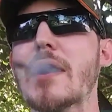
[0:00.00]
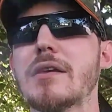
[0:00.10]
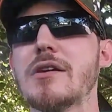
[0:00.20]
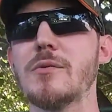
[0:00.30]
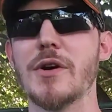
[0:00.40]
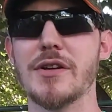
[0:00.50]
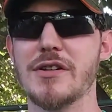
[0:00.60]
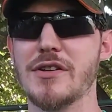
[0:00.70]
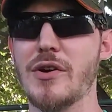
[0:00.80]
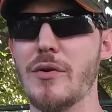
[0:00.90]
you wanted
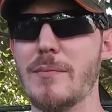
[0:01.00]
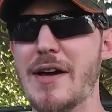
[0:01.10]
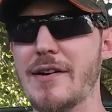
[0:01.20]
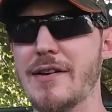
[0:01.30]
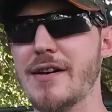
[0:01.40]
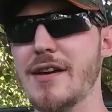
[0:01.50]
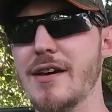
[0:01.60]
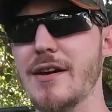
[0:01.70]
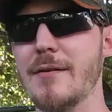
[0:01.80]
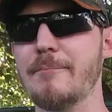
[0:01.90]
to know about
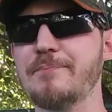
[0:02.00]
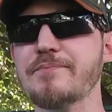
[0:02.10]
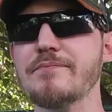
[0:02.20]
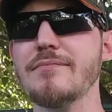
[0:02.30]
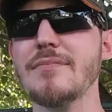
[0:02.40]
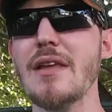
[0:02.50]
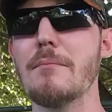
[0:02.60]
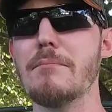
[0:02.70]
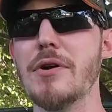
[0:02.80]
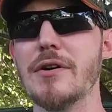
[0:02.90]
a
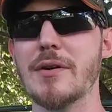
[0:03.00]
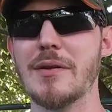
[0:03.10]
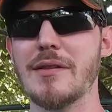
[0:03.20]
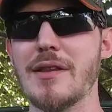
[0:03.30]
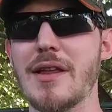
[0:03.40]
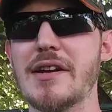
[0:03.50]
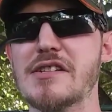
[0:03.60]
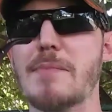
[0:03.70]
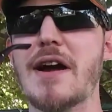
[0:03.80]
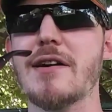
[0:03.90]
book that
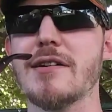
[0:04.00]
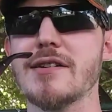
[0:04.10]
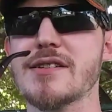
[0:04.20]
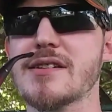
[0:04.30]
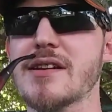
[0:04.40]
inspired us,